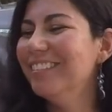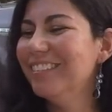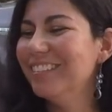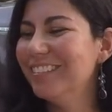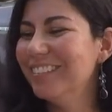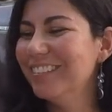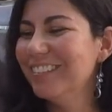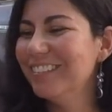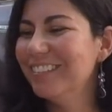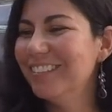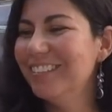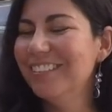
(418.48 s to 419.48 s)

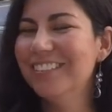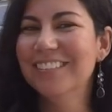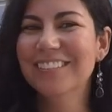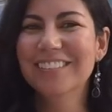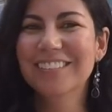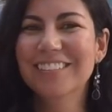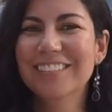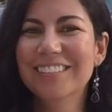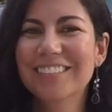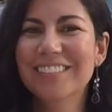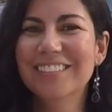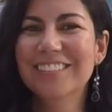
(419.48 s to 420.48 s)

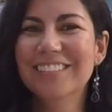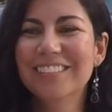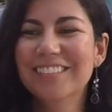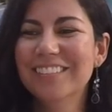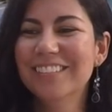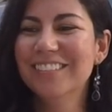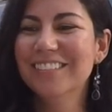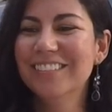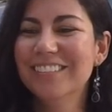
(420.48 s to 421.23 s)
[no speech]